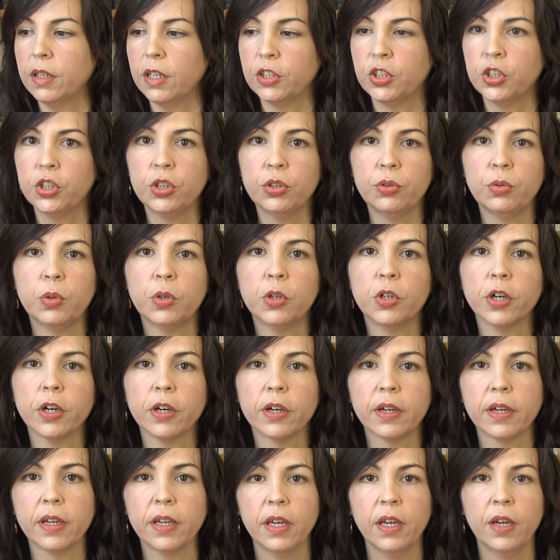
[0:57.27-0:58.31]

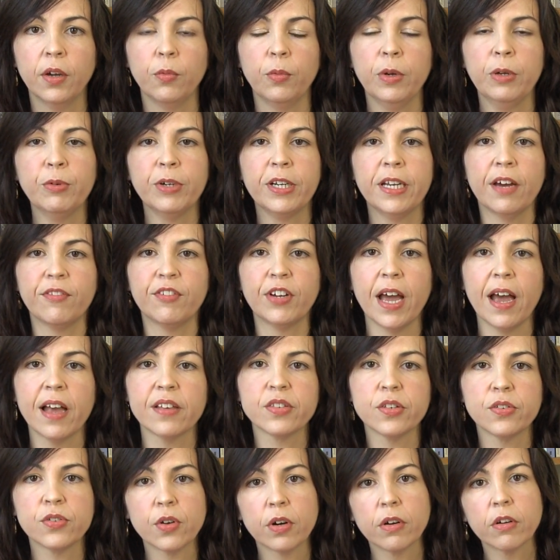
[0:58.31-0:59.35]
shoehorn, we wouldn't have to
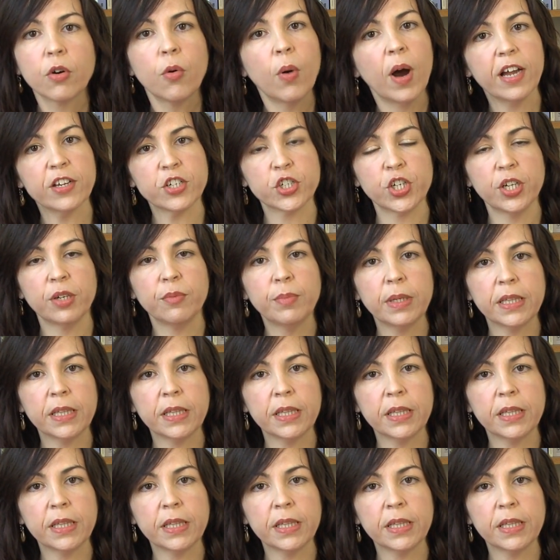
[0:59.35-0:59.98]
ask this sort of question.